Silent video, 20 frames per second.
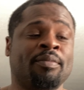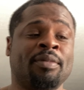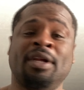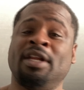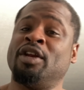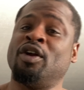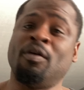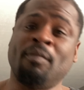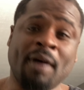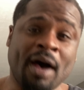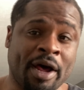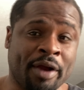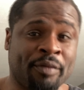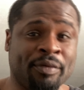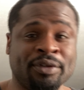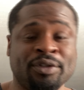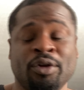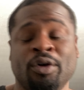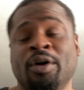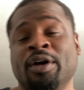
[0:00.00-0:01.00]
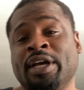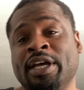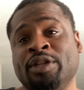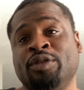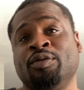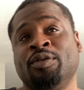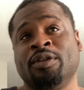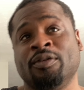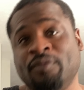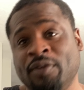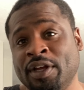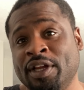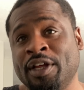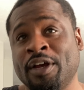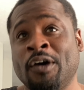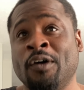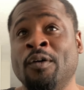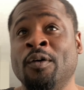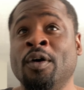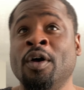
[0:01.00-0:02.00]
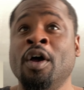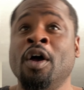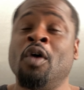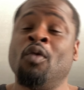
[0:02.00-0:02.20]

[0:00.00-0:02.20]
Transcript: But it don't matter. We still gonna get through this video.